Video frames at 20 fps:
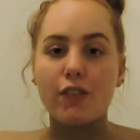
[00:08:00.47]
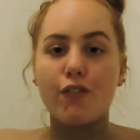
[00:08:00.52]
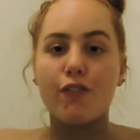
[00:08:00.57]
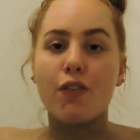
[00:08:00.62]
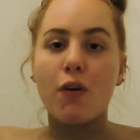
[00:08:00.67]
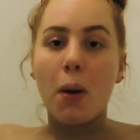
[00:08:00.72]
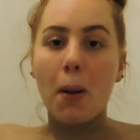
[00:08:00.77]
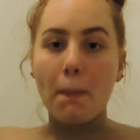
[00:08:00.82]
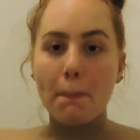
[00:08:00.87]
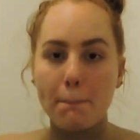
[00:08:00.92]
of
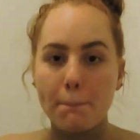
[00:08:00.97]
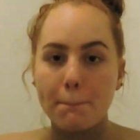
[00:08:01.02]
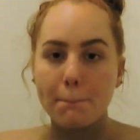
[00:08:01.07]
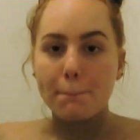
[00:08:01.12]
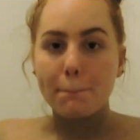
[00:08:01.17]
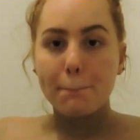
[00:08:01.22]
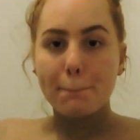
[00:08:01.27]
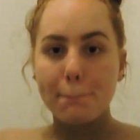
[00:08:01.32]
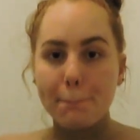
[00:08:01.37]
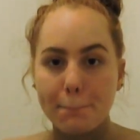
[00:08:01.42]

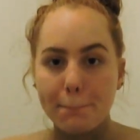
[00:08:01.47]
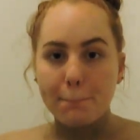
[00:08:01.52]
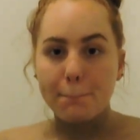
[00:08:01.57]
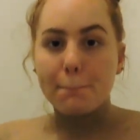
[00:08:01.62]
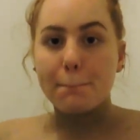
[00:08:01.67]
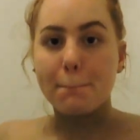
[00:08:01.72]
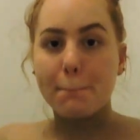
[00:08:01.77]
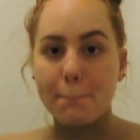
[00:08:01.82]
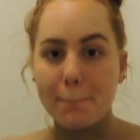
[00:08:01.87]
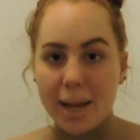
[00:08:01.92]

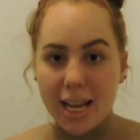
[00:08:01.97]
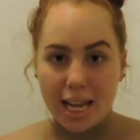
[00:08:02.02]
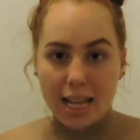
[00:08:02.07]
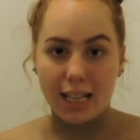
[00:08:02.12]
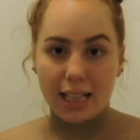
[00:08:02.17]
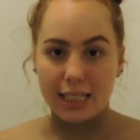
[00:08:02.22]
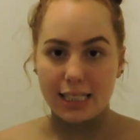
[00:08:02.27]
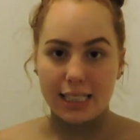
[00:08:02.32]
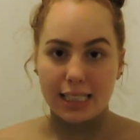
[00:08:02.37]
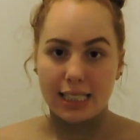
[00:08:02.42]

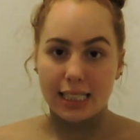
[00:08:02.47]
meat.